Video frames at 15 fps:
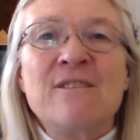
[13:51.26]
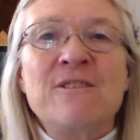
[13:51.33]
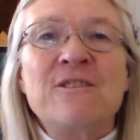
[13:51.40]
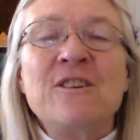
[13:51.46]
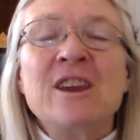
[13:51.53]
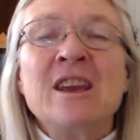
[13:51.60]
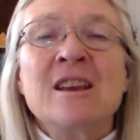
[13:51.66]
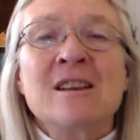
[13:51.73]

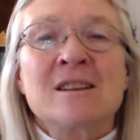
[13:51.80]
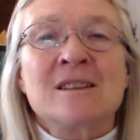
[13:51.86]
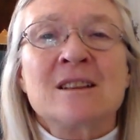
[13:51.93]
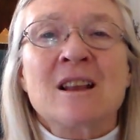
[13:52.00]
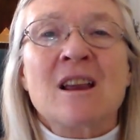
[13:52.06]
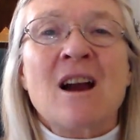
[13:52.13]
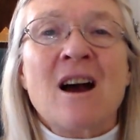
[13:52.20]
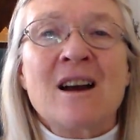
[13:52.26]

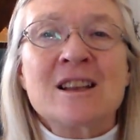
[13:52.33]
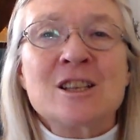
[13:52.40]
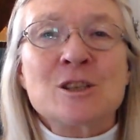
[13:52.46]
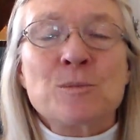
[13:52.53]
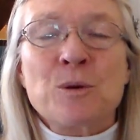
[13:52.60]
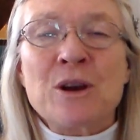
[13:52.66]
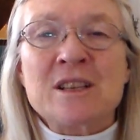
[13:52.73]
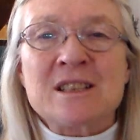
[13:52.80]
Feel
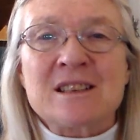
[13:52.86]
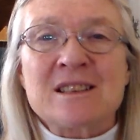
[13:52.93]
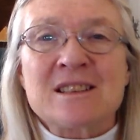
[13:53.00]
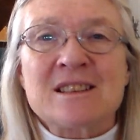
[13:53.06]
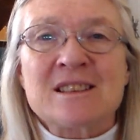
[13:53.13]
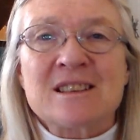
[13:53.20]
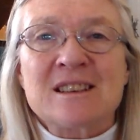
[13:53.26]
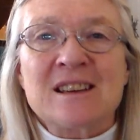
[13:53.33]
God's
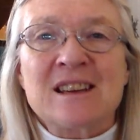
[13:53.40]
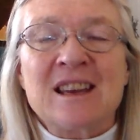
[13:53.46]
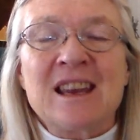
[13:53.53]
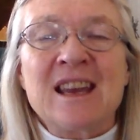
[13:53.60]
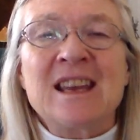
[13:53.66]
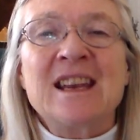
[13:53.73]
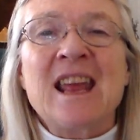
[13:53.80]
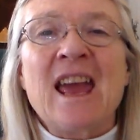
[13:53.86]
presence
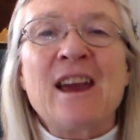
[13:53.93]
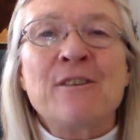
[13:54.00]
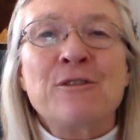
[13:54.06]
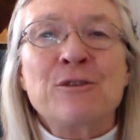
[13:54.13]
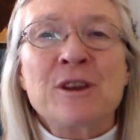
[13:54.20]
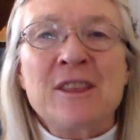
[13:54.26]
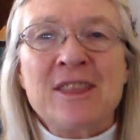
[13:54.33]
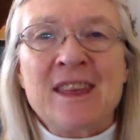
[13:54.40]
in
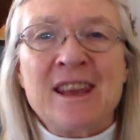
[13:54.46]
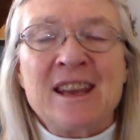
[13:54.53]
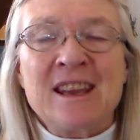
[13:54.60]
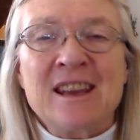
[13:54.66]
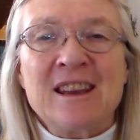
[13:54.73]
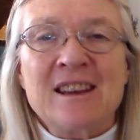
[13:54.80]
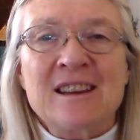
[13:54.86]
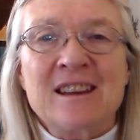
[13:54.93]
everything
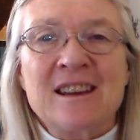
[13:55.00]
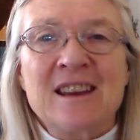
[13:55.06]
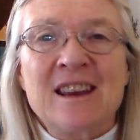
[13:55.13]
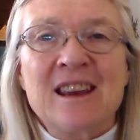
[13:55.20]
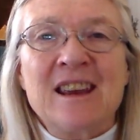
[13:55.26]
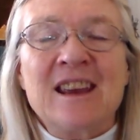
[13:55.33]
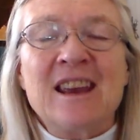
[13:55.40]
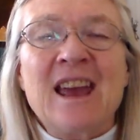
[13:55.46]

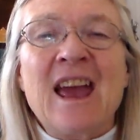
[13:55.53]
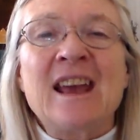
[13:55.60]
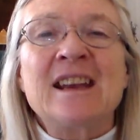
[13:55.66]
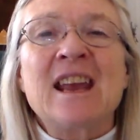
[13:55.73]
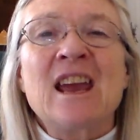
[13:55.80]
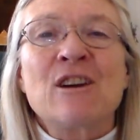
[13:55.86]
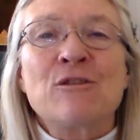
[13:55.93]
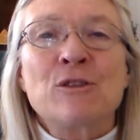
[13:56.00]
and
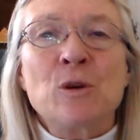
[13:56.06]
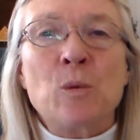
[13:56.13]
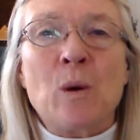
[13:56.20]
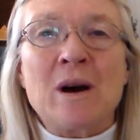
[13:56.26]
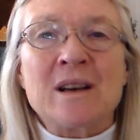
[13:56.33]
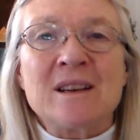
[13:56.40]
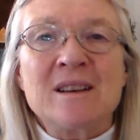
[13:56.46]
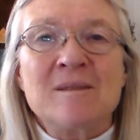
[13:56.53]

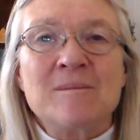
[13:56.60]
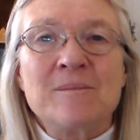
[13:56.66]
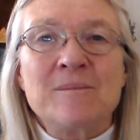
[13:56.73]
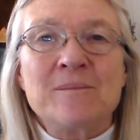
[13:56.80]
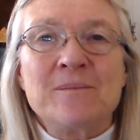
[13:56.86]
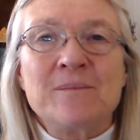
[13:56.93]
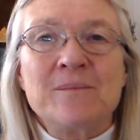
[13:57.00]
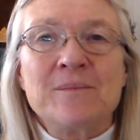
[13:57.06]
everyone,
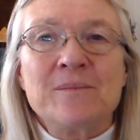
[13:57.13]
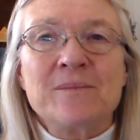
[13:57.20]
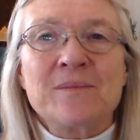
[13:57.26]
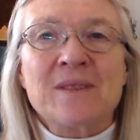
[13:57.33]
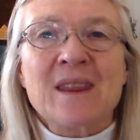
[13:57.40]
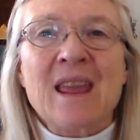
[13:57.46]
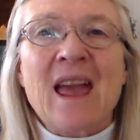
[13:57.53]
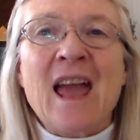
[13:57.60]

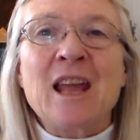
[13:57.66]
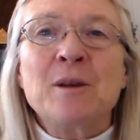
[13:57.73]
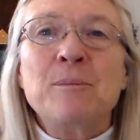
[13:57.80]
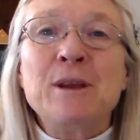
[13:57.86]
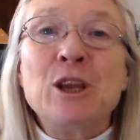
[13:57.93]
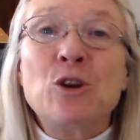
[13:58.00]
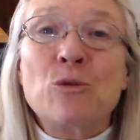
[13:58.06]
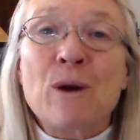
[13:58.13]
and
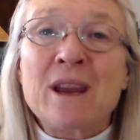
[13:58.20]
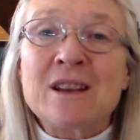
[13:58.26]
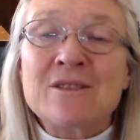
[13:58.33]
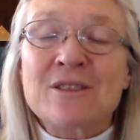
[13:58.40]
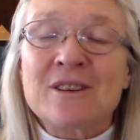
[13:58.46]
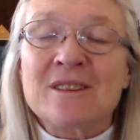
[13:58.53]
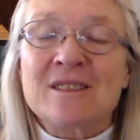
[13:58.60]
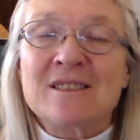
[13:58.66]
be
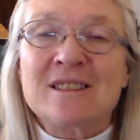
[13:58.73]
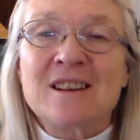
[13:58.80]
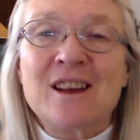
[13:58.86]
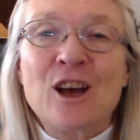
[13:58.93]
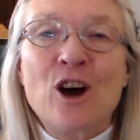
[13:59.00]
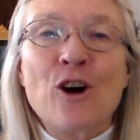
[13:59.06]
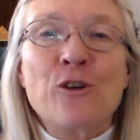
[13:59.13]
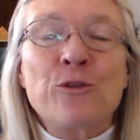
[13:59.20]
grateful
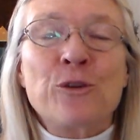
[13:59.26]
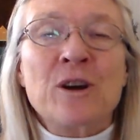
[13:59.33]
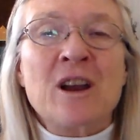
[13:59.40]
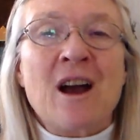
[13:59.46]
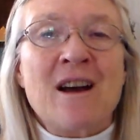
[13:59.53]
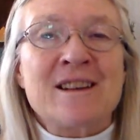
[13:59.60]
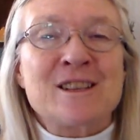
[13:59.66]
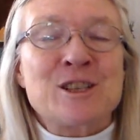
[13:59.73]
for
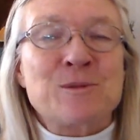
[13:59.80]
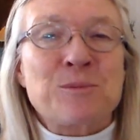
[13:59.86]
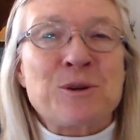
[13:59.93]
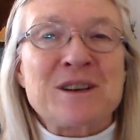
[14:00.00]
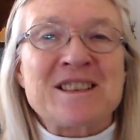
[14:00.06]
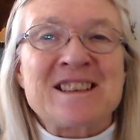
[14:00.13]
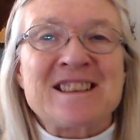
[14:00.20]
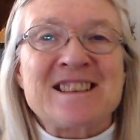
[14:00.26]
God's
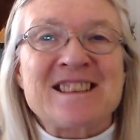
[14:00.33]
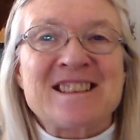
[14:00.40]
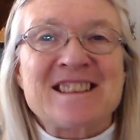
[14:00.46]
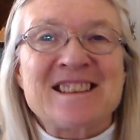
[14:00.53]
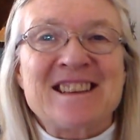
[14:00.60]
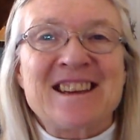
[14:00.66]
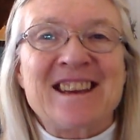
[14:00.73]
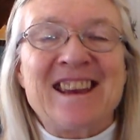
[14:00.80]

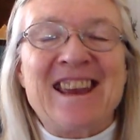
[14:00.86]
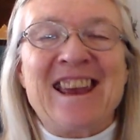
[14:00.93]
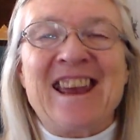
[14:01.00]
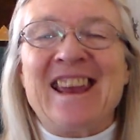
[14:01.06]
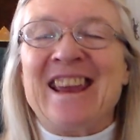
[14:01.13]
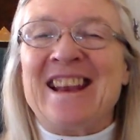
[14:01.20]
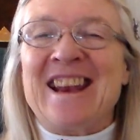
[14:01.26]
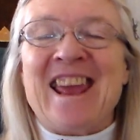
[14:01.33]
presence
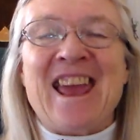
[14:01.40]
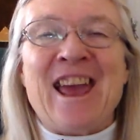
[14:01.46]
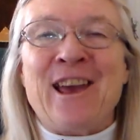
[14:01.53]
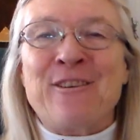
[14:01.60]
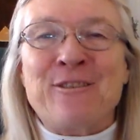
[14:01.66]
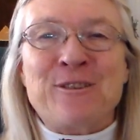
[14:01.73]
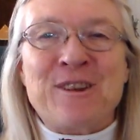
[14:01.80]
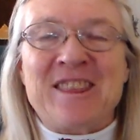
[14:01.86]
in
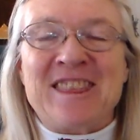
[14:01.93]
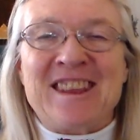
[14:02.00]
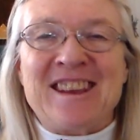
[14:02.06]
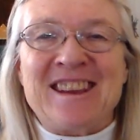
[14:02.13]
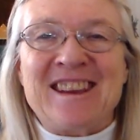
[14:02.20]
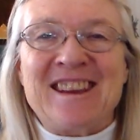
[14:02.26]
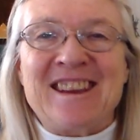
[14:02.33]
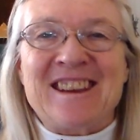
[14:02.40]

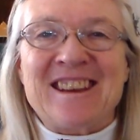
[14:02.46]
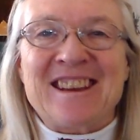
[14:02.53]
everything